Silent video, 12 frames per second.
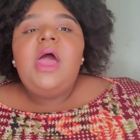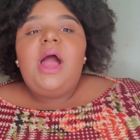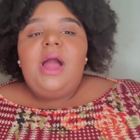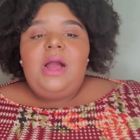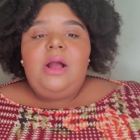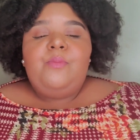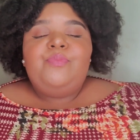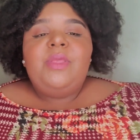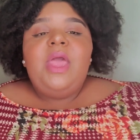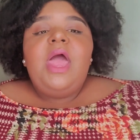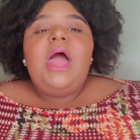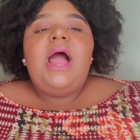um
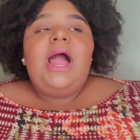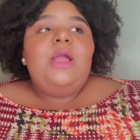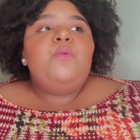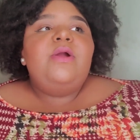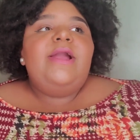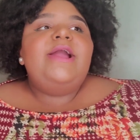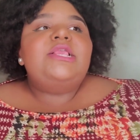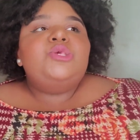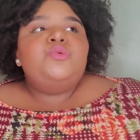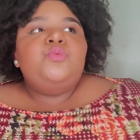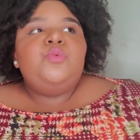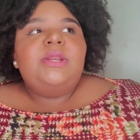I wear a
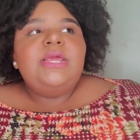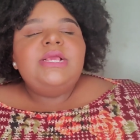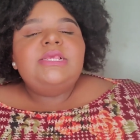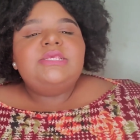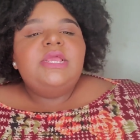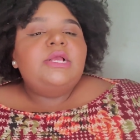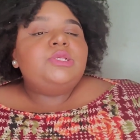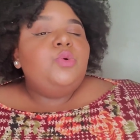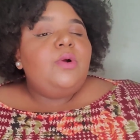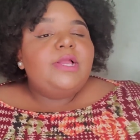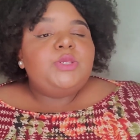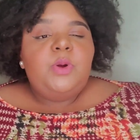twenty-six
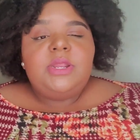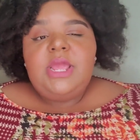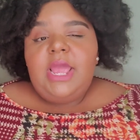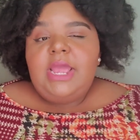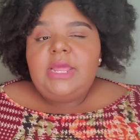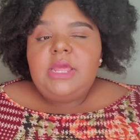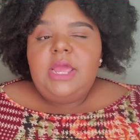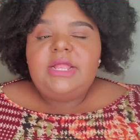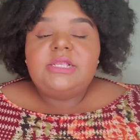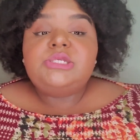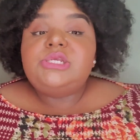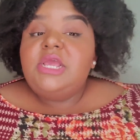or a twenty-eight
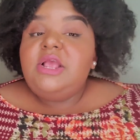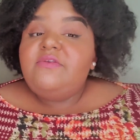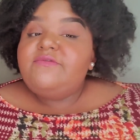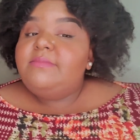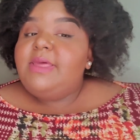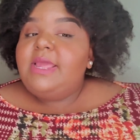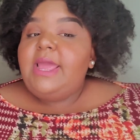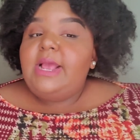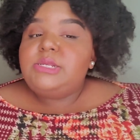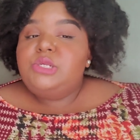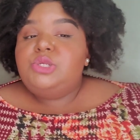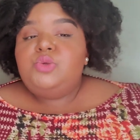in jeans from like
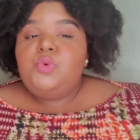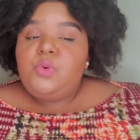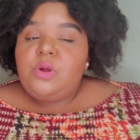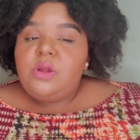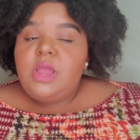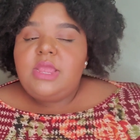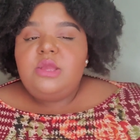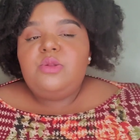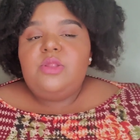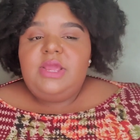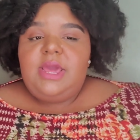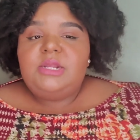Ashley Stewart, and you know
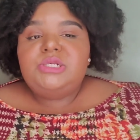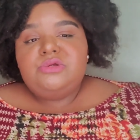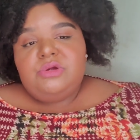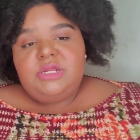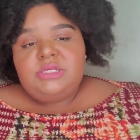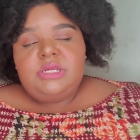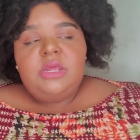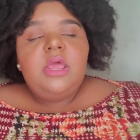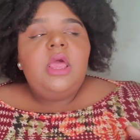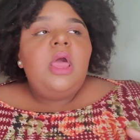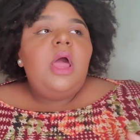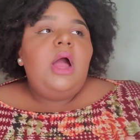they kind of stretch.
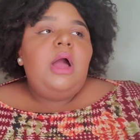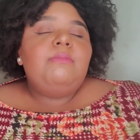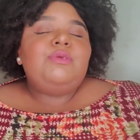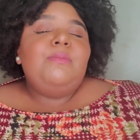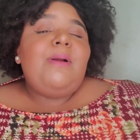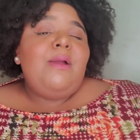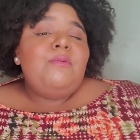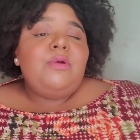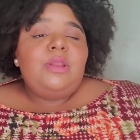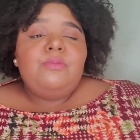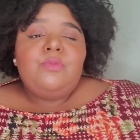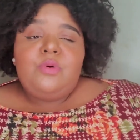Um, so probably
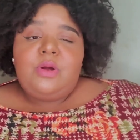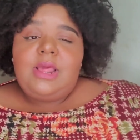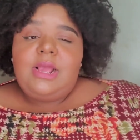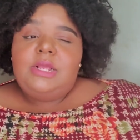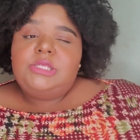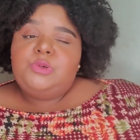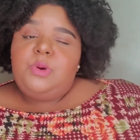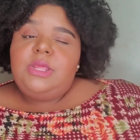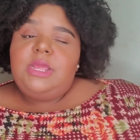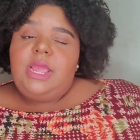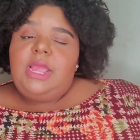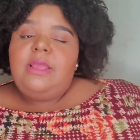really more like a
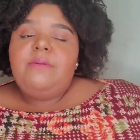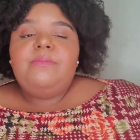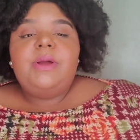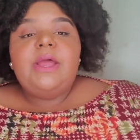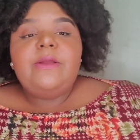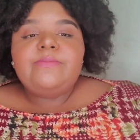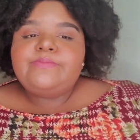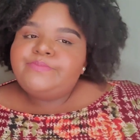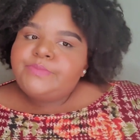twenty-eight, but